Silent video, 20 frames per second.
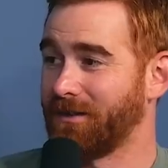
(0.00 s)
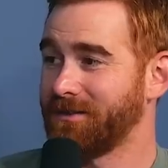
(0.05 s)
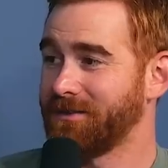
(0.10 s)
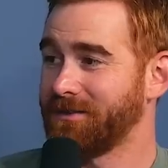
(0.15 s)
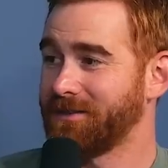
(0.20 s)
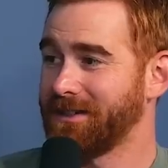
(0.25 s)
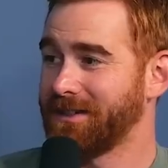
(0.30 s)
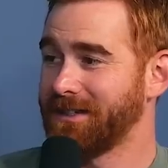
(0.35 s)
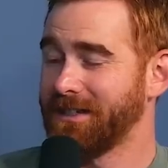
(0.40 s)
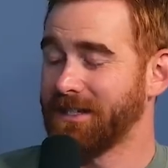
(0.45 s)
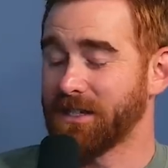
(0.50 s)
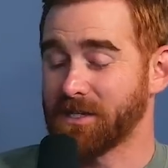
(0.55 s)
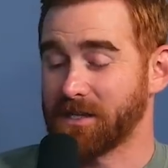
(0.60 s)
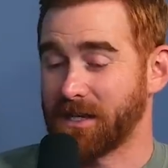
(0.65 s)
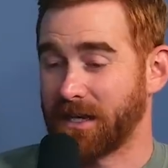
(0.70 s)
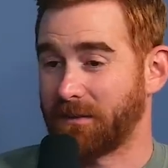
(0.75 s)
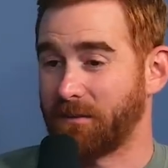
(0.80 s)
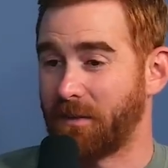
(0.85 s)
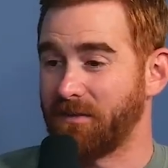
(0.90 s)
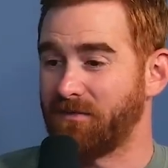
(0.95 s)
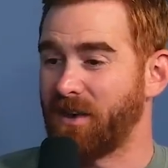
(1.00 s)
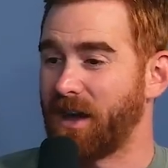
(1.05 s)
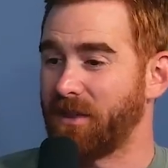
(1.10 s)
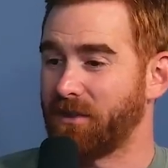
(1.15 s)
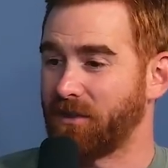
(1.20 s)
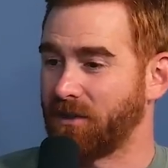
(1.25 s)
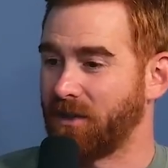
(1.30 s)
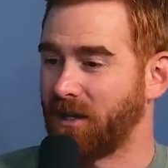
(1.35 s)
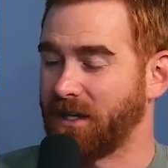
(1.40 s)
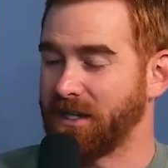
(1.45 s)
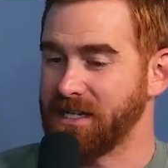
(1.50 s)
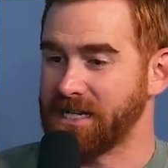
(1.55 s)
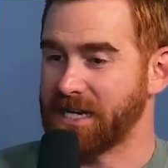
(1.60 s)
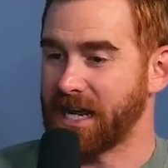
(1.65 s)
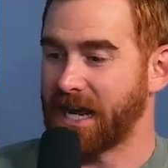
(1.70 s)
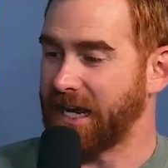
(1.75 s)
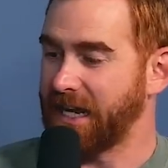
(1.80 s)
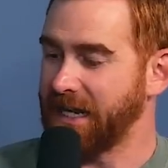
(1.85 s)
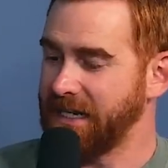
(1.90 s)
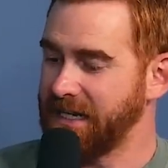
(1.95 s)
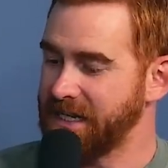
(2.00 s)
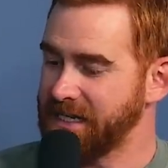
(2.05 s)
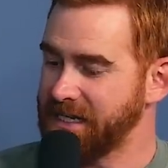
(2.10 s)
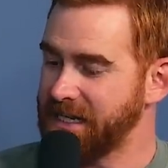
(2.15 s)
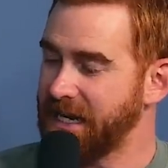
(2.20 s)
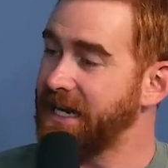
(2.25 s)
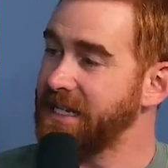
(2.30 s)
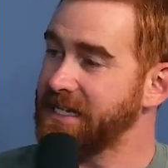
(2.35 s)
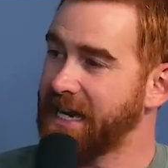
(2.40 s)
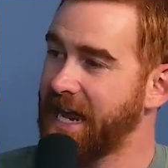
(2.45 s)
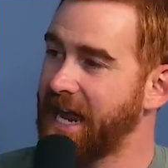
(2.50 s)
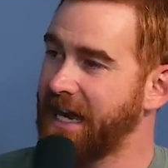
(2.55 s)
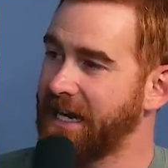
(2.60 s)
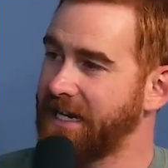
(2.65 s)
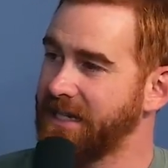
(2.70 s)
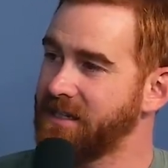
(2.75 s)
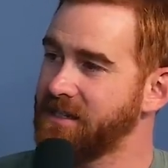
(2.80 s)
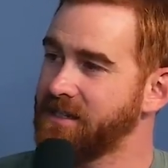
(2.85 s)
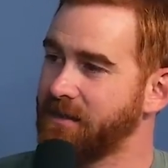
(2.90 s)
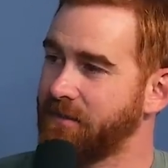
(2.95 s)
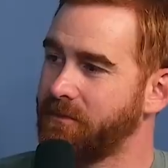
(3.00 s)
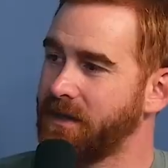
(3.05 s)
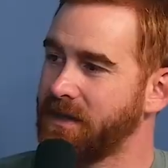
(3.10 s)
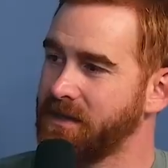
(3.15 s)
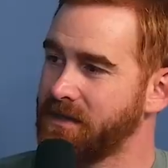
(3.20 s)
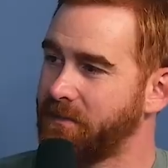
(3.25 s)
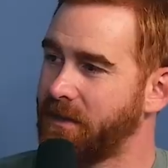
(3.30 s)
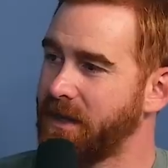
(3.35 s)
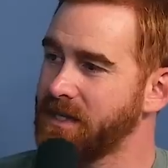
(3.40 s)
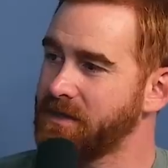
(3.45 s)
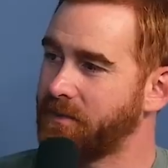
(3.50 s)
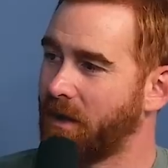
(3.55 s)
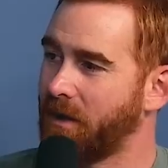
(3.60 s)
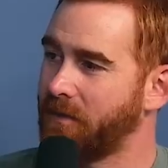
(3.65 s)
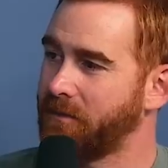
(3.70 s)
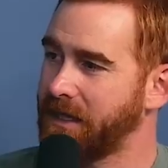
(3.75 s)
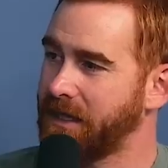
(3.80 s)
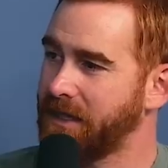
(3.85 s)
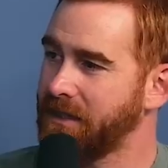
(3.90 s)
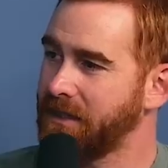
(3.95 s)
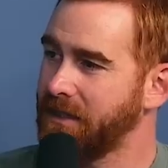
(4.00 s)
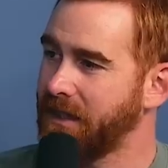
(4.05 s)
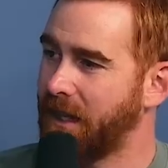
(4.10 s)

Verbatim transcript: Yeah. Because, like, my father-in-law, his hand is a baseball mitt.